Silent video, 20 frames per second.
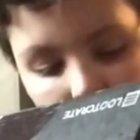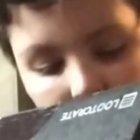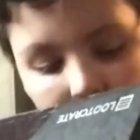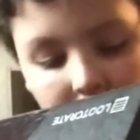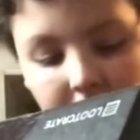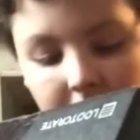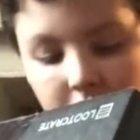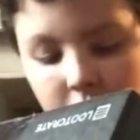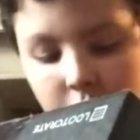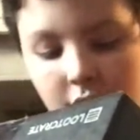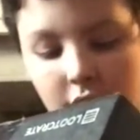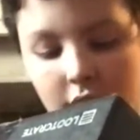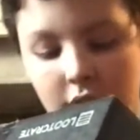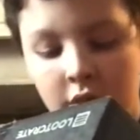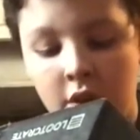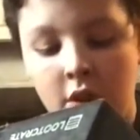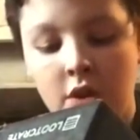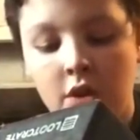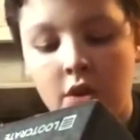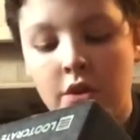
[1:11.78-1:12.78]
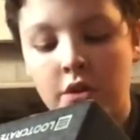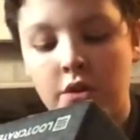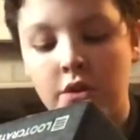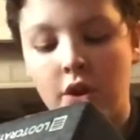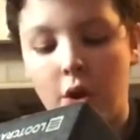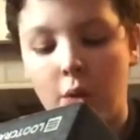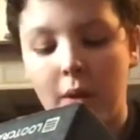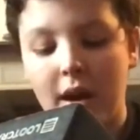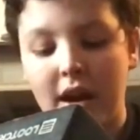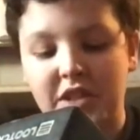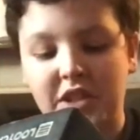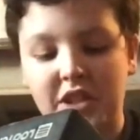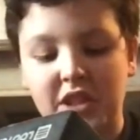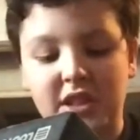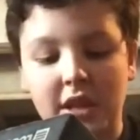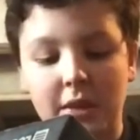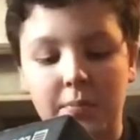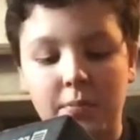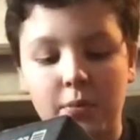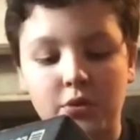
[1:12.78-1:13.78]
Then this one. No way, it's a
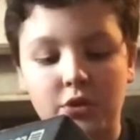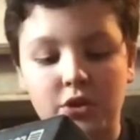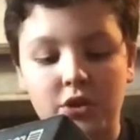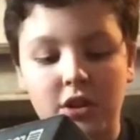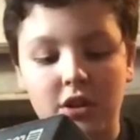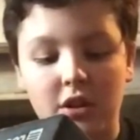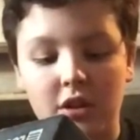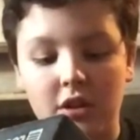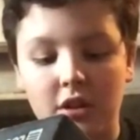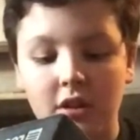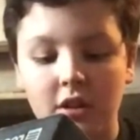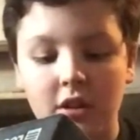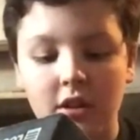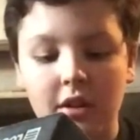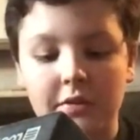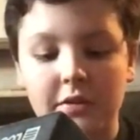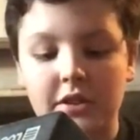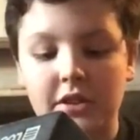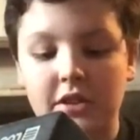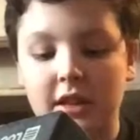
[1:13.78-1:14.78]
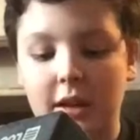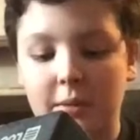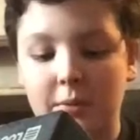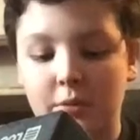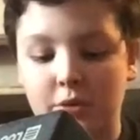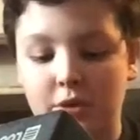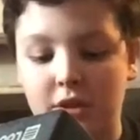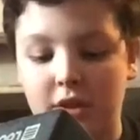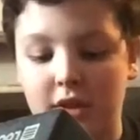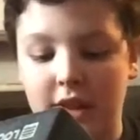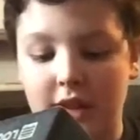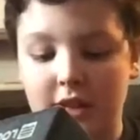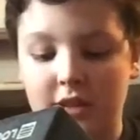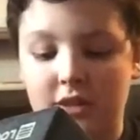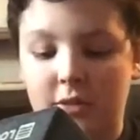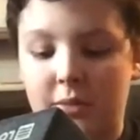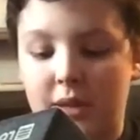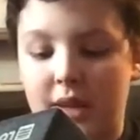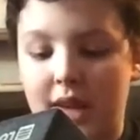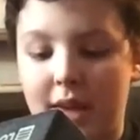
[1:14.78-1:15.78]
Deadpool shirt. If it's a Deadpool shirt, that's
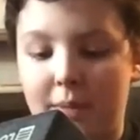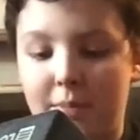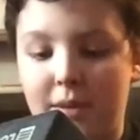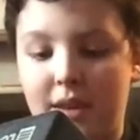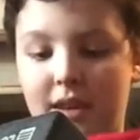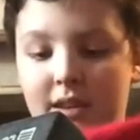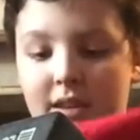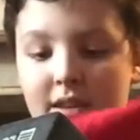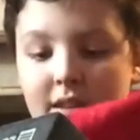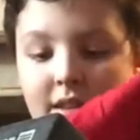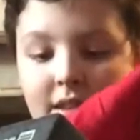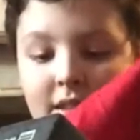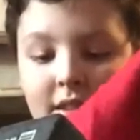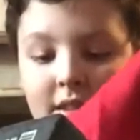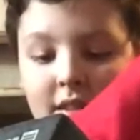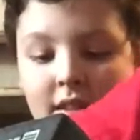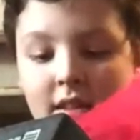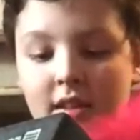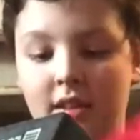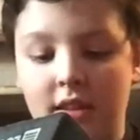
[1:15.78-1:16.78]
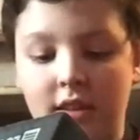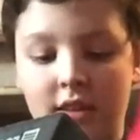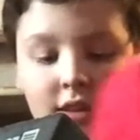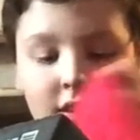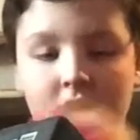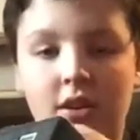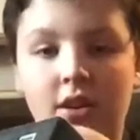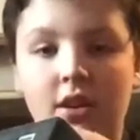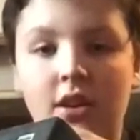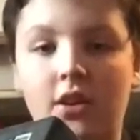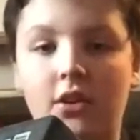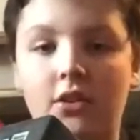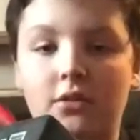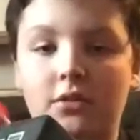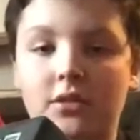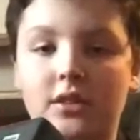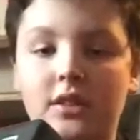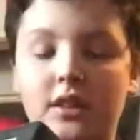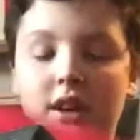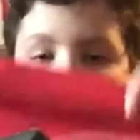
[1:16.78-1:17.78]
going to be epic.
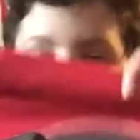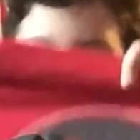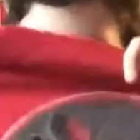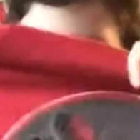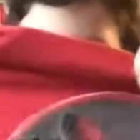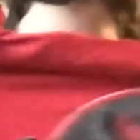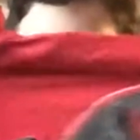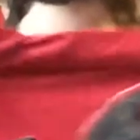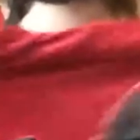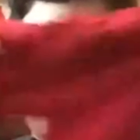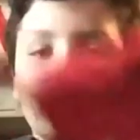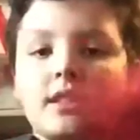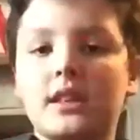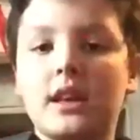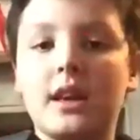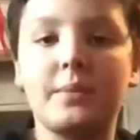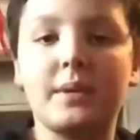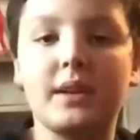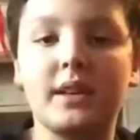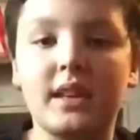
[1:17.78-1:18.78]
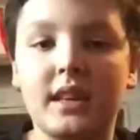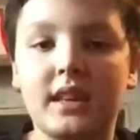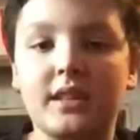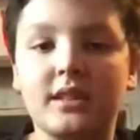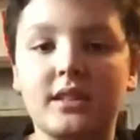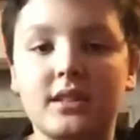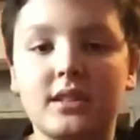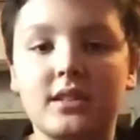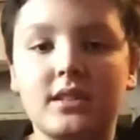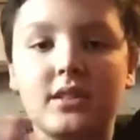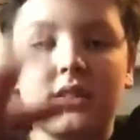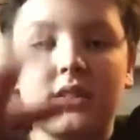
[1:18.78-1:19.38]
Oh, guys, look how epic it is.